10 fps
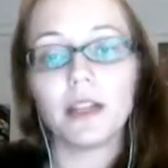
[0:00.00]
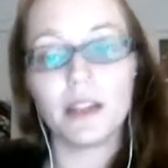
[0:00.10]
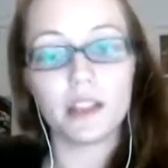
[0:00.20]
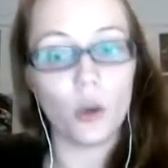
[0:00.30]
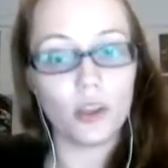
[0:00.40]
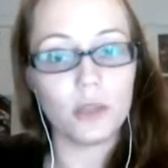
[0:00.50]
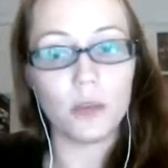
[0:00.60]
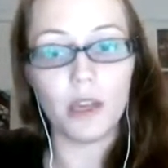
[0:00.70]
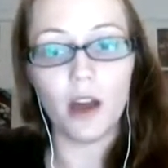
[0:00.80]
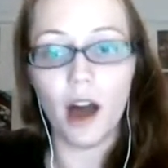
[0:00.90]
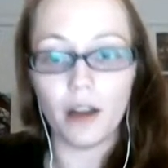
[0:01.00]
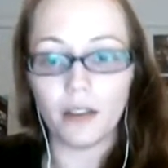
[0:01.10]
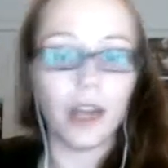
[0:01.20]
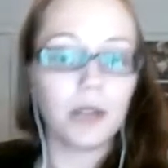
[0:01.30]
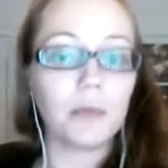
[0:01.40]
that it's going to be
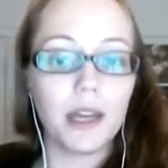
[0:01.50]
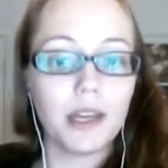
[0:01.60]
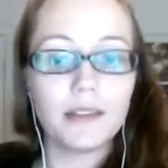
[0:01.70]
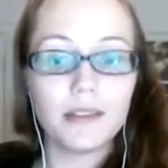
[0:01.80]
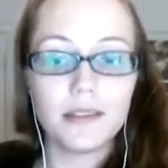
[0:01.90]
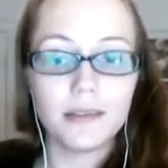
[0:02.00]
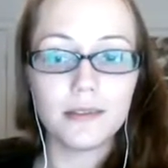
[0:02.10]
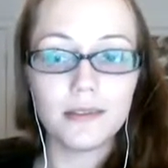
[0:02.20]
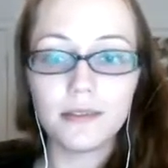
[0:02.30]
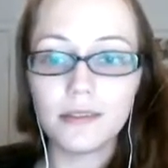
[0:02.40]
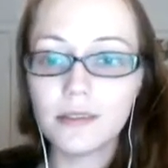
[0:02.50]
online based? They